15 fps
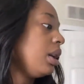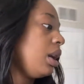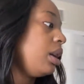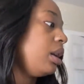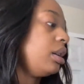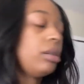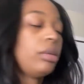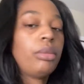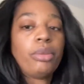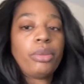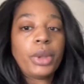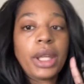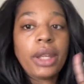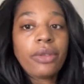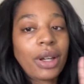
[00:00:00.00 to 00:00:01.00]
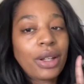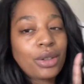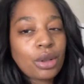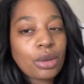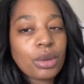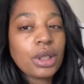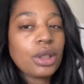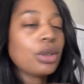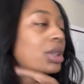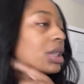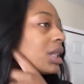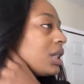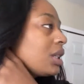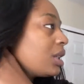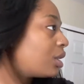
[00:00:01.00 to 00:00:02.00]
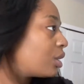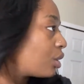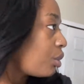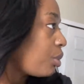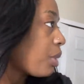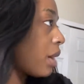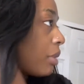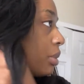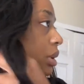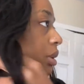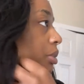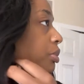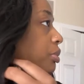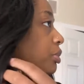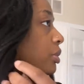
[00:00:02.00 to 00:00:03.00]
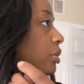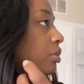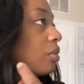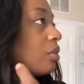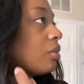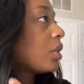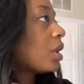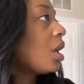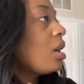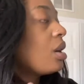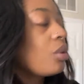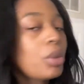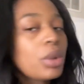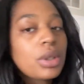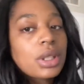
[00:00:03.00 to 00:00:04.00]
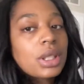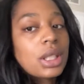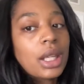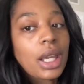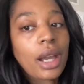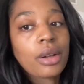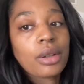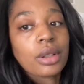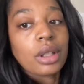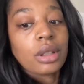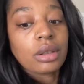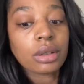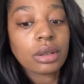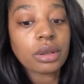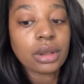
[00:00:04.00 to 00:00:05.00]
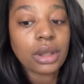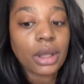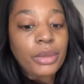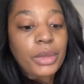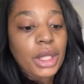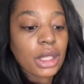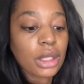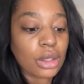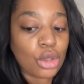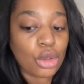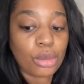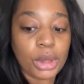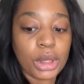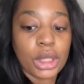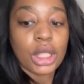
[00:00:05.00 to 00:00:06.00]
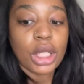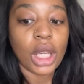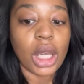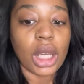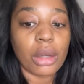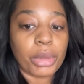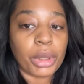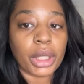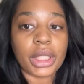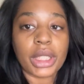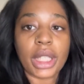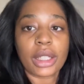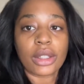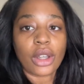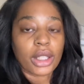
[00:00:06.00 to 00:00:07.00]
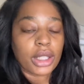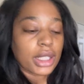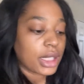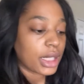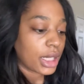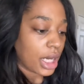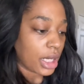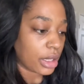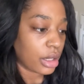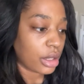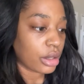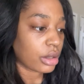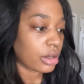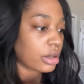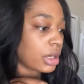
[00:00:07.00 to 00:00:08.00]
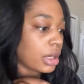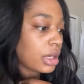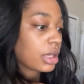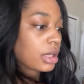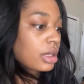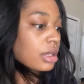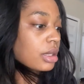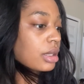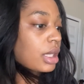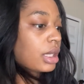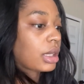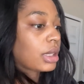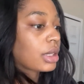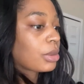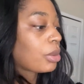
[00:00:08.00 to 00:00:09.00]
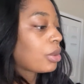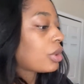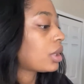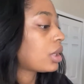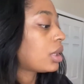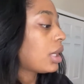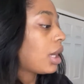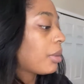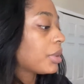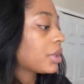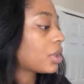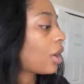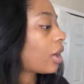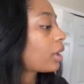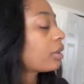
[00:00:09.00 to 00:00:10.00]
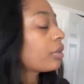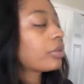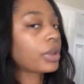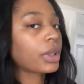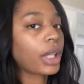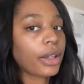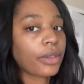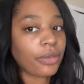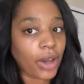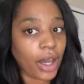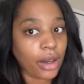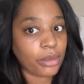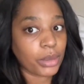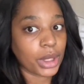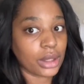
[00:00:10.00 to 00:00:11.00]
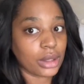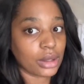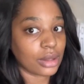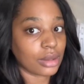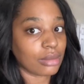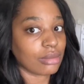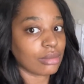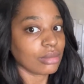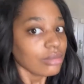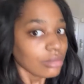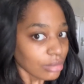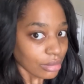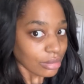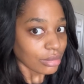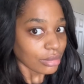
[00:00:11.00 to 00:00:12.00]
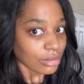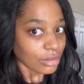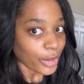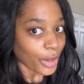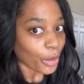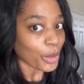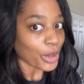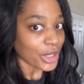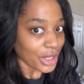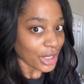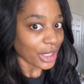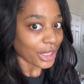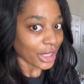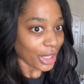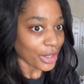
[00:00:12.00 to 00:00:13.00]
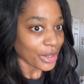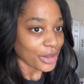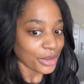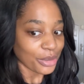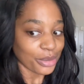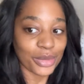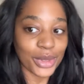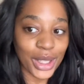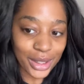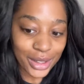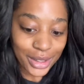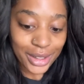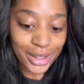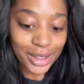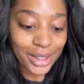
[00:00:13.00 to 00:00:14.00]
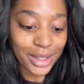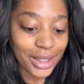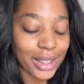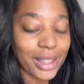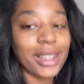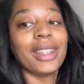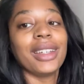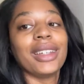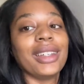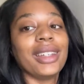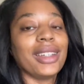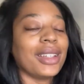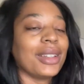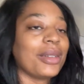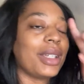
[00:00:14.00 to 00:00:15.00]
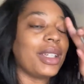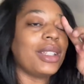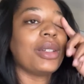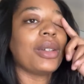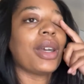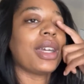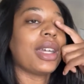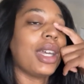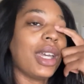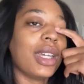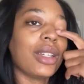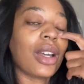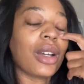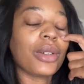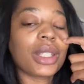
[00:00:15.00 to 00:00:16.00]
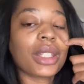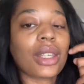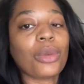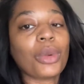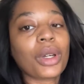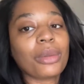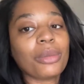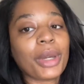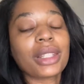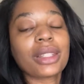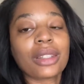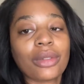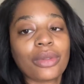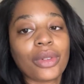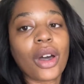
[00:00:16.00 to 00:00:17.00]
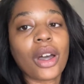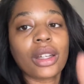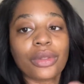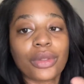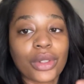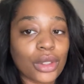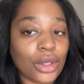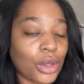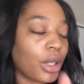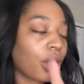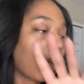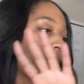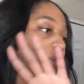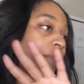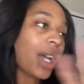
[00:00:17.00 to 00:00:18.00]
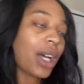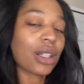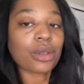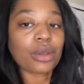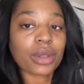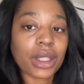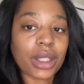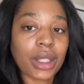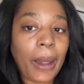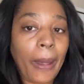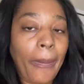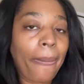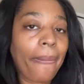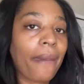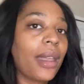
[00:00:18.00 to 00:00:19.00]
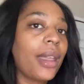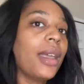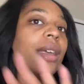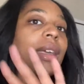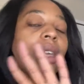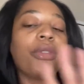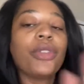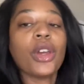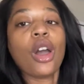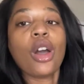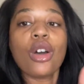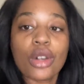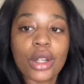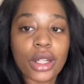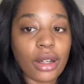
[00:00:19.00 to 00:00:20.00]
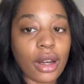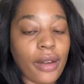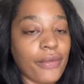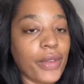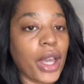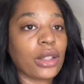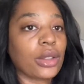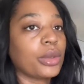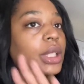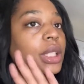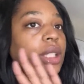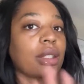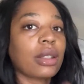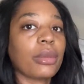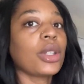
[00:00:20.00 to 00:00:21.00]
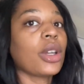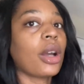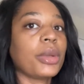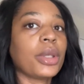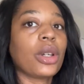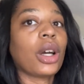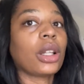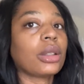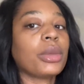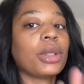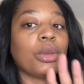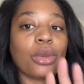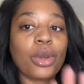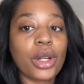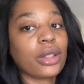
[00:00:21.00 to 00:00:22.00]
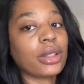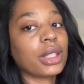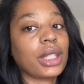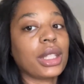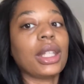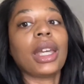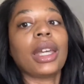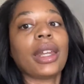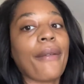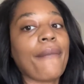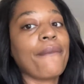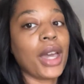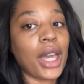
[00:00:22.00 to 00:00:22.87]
Um, but if I do reuse it, it'll probably We'll see. I don't know. I'm thinking too much. But yeah, y'all, let's get out of here. Because at this point, I've been talking for like five minutes. And we're still at the house. but anyway, hey y'all, what's up? Welcome back to the vlog. If you're new here, I'm Valerie. If you're old here, I'm Valerie. Because some of y'all be calling me royalty. And I'm